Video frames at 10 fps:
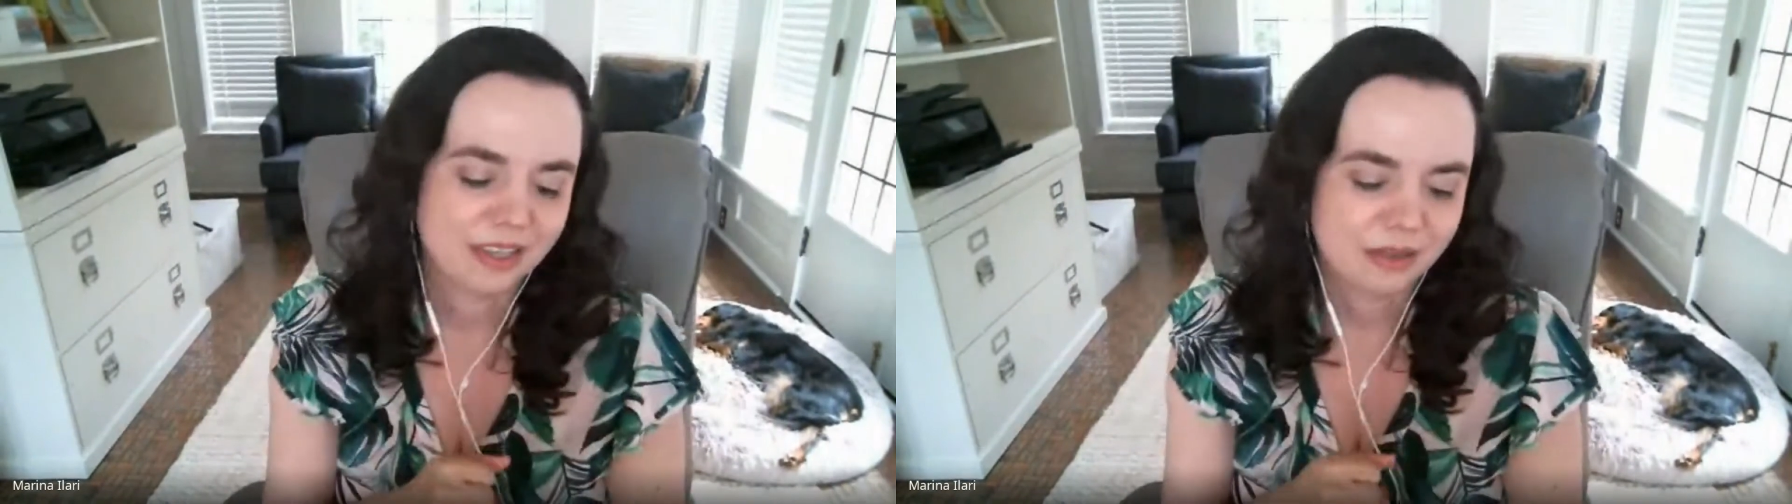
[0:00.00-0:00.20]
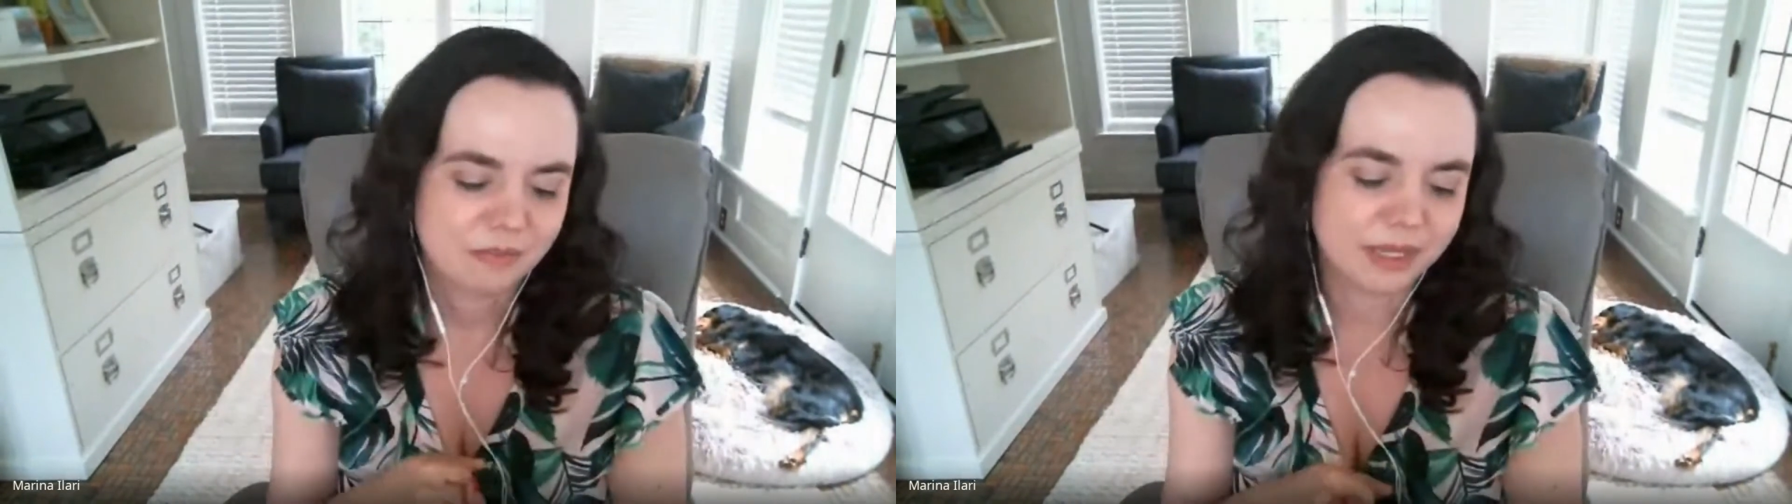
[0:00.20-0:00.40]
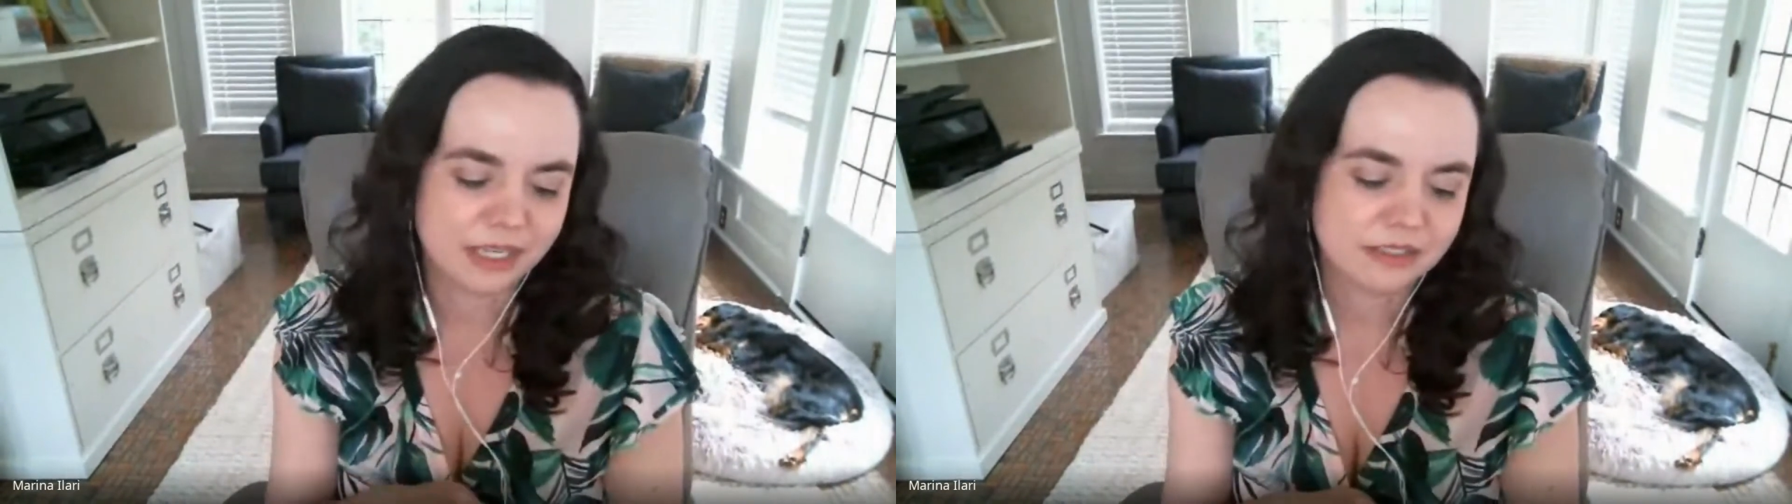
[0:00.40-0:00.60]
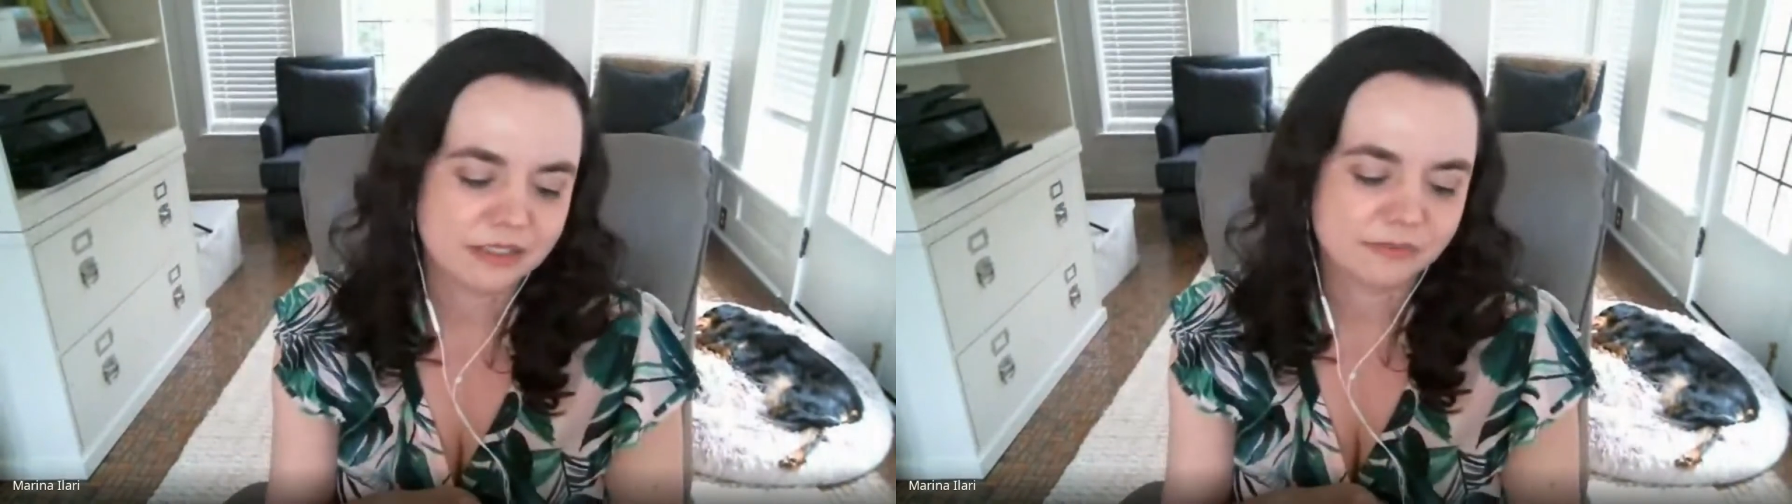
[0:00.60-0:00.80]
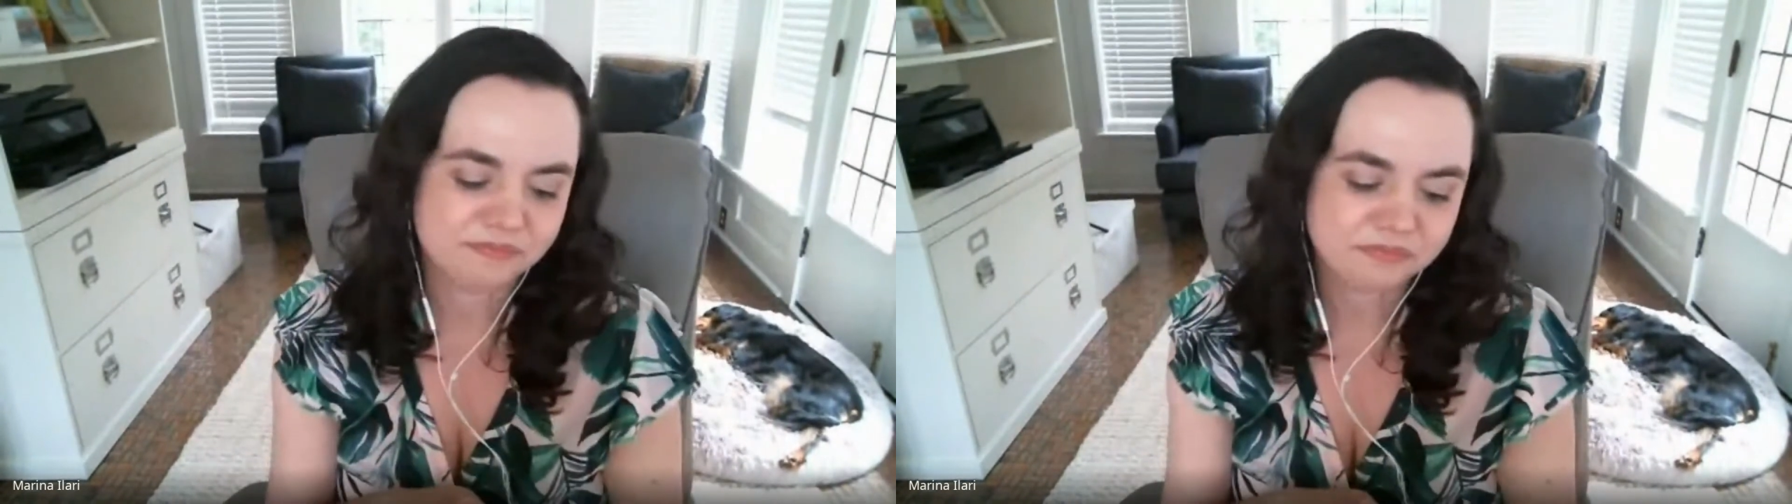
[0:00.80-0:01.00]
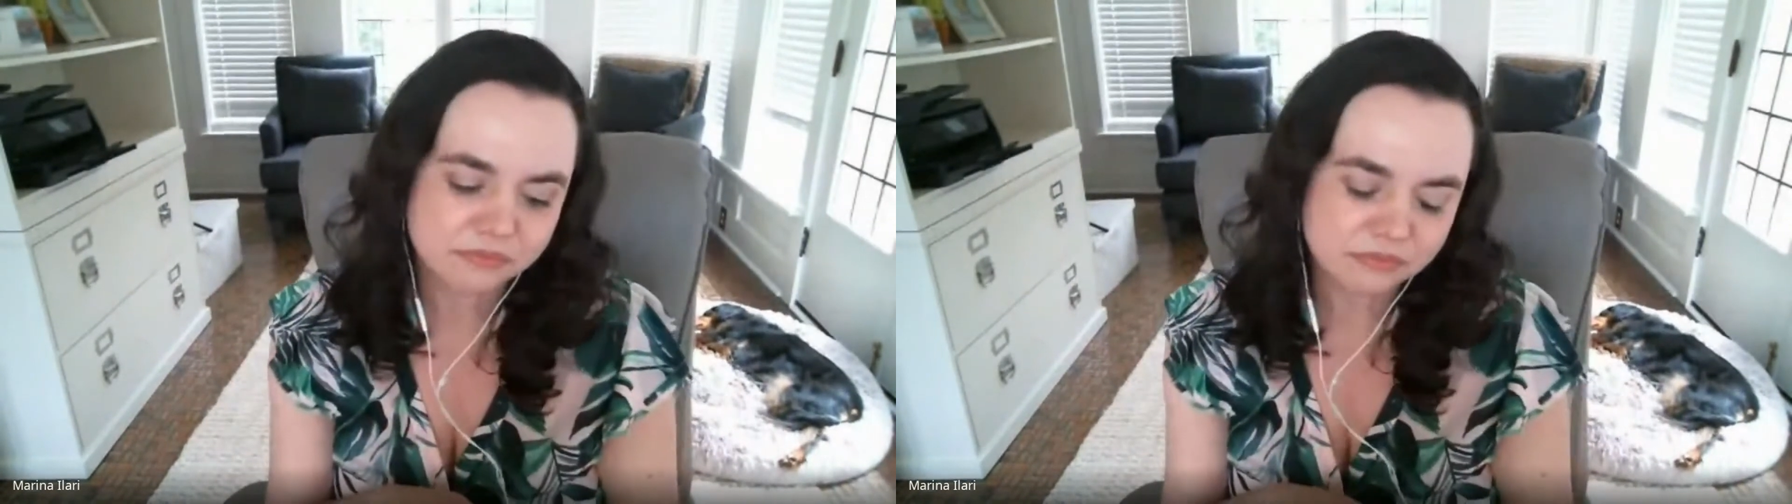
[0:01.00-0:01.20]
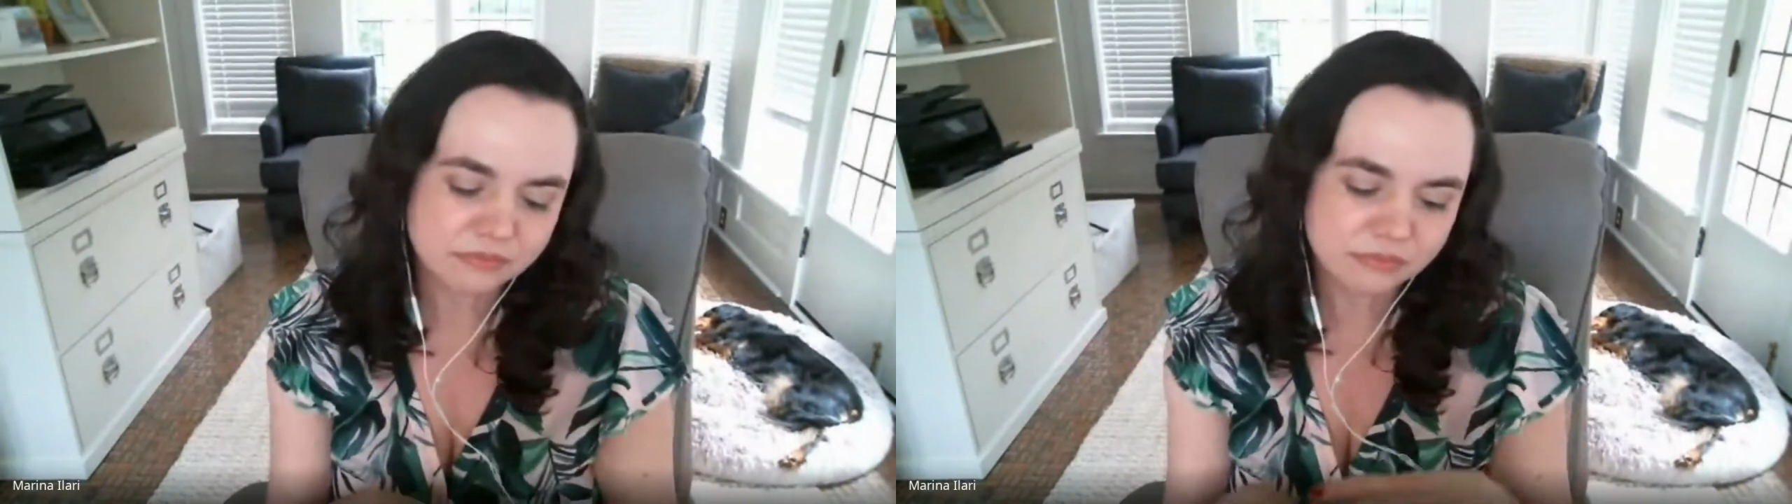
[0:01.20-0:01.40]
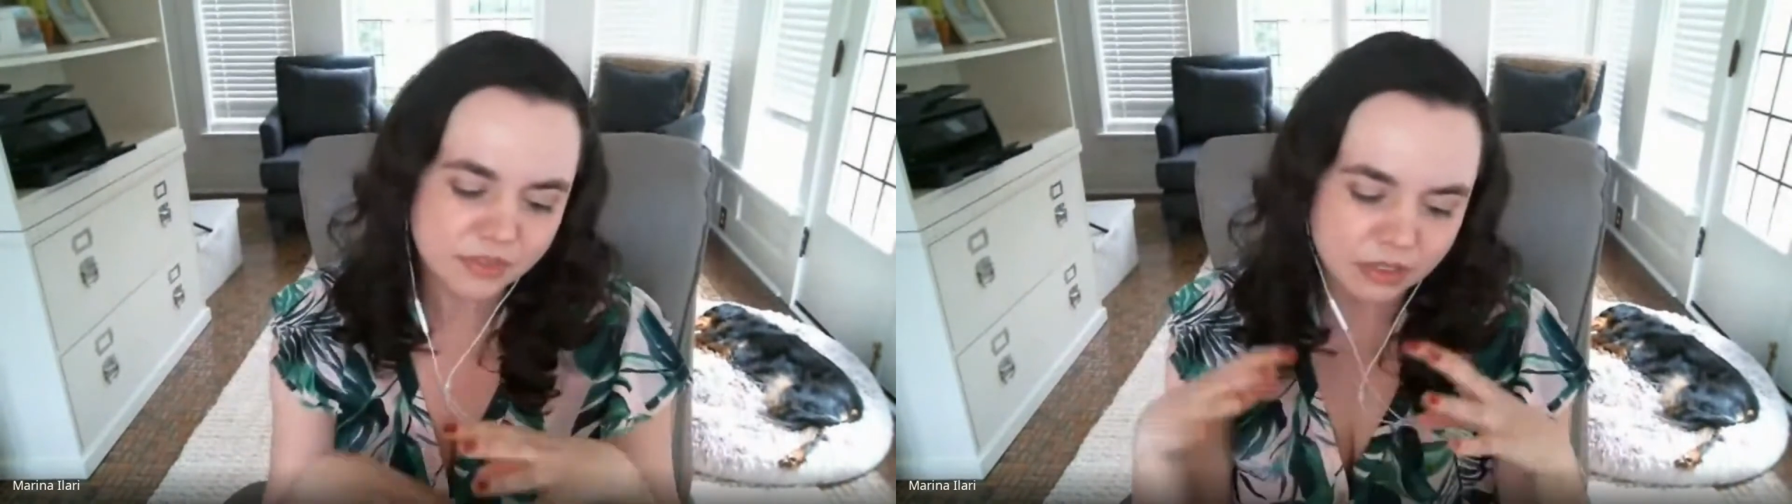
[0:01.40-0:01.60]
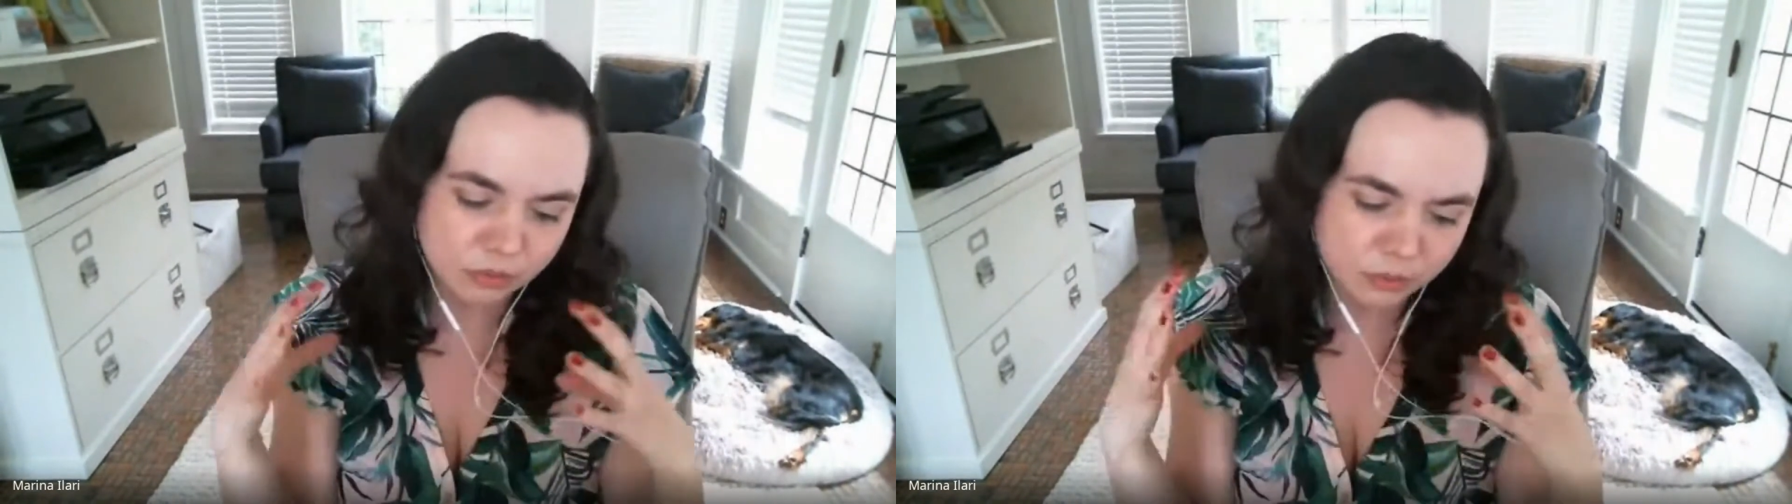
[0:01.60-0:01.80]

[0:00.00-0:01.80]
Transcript: but We